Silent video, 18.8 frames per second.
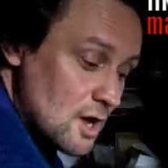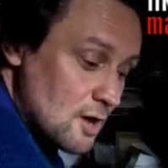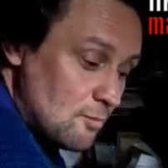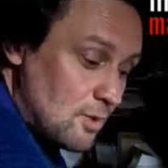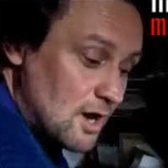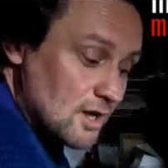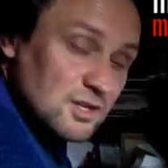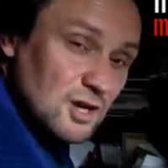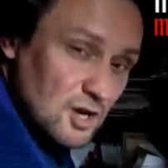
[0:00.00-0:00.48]

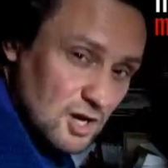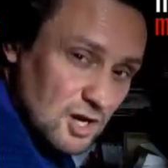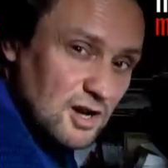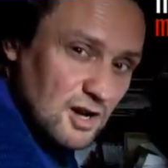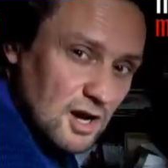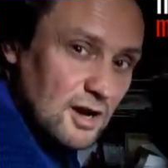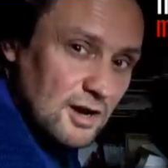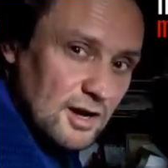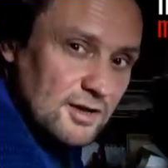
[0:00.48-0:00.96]
But
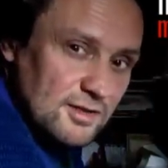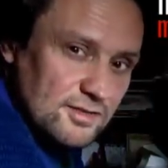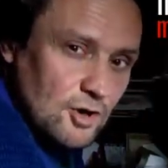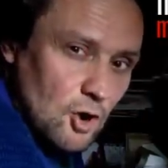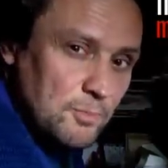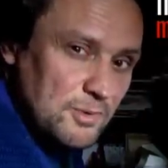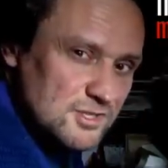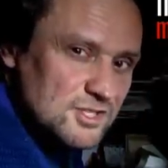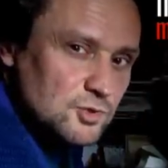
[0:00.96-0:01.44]
in the
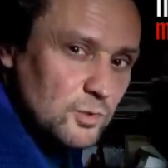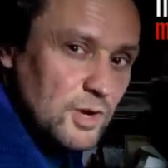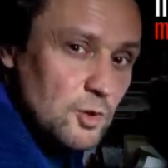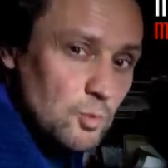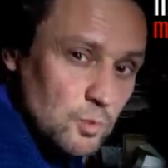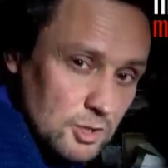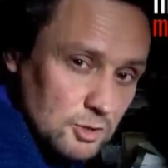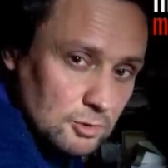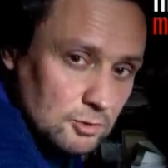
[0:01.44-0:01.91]
opposite
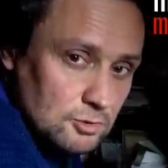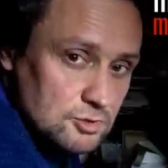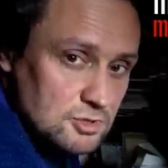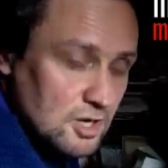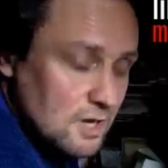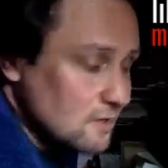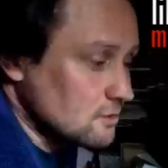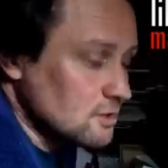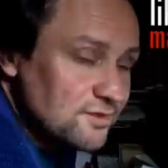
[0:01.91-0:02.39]
way, we
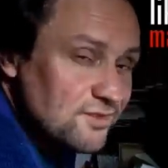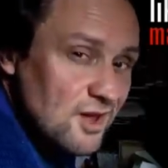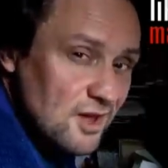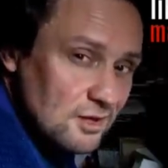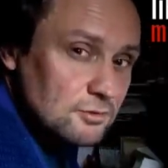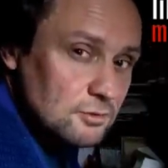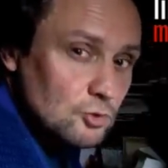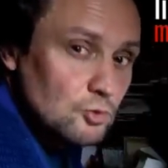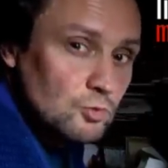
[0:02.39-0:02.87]
lose, and at the
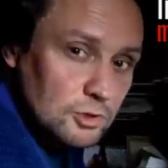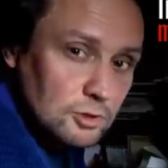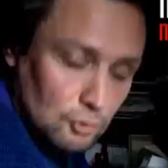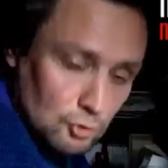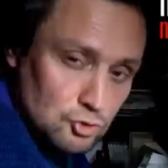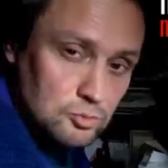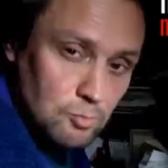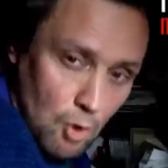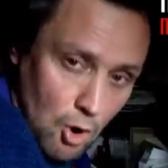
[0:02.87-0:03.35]
end you will
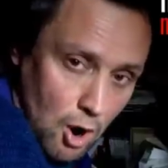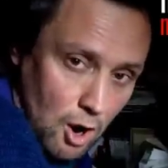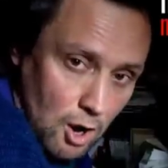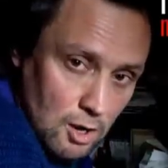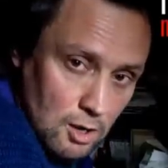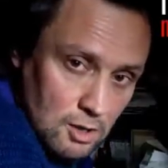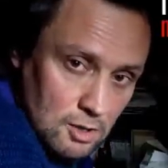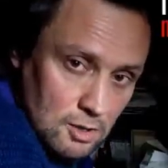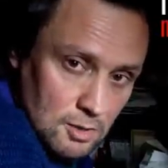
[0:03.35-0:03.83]
lose more,
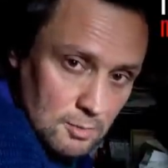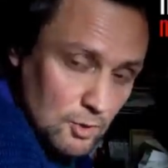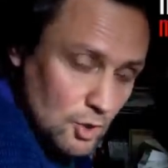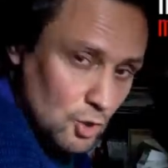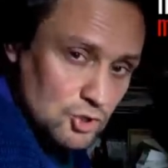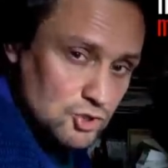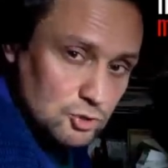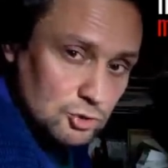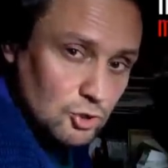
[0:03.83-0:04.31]

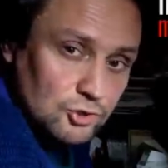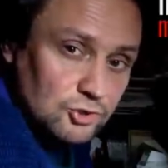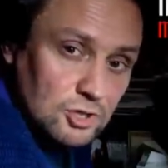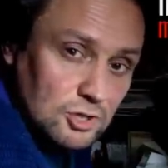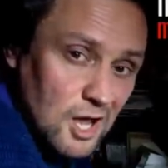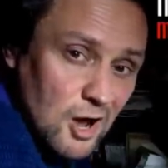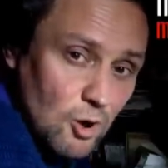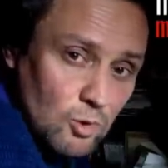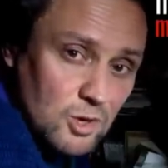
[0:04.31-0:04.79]
because you don't
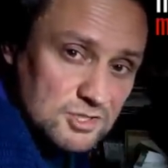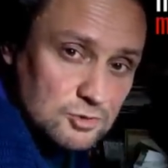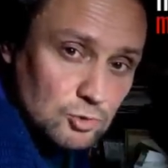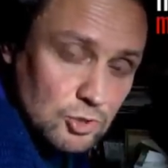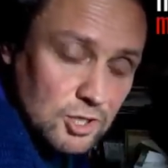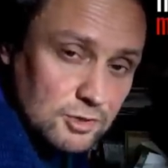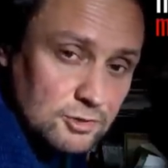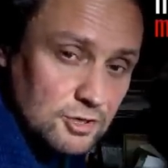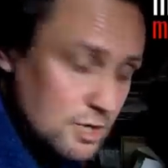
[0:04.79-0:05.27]
allow us
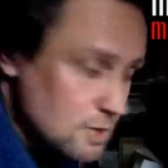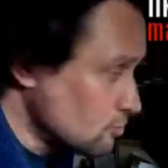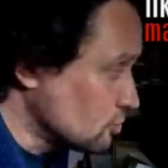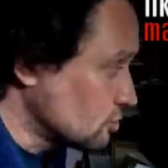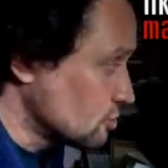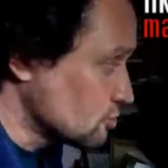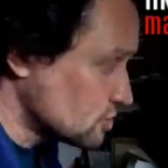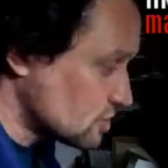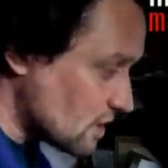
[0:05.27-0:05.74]
to
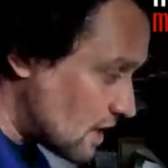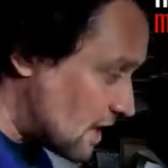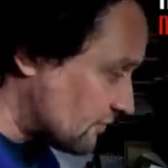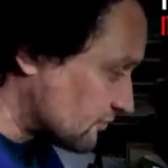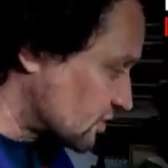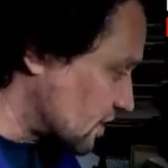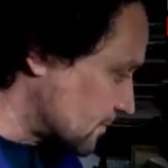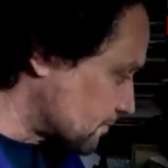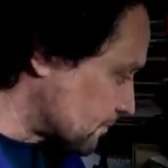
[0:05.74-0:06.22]
contribute. You see,
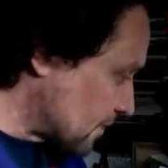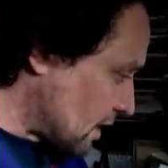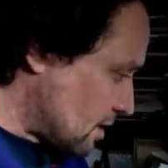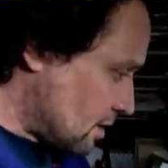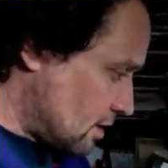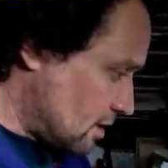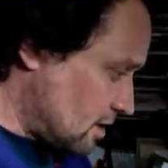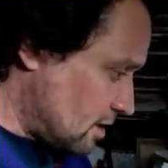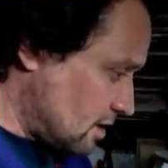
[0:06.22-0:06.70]
after
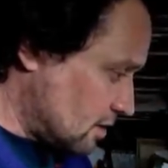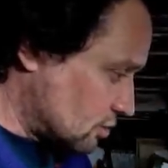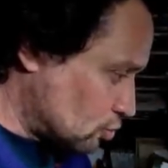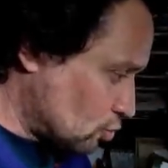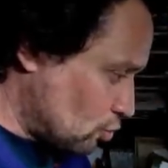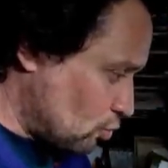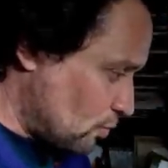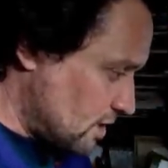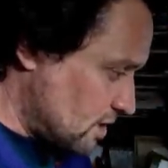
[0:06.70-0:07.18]

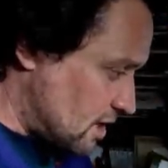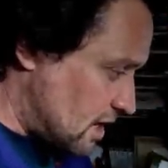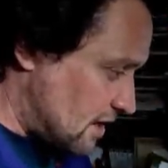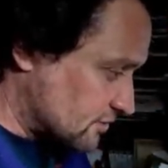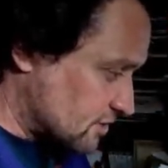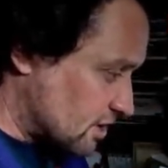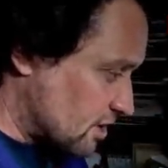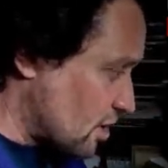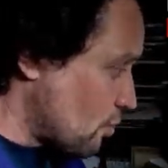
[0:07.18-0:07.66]

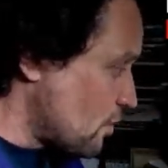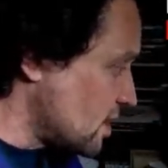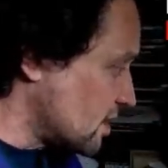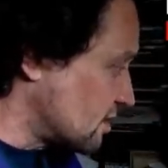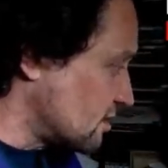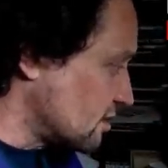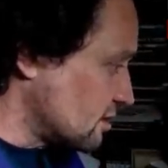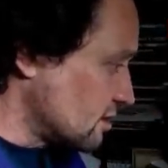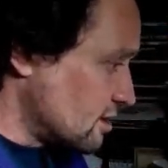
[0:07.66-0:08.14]
a week,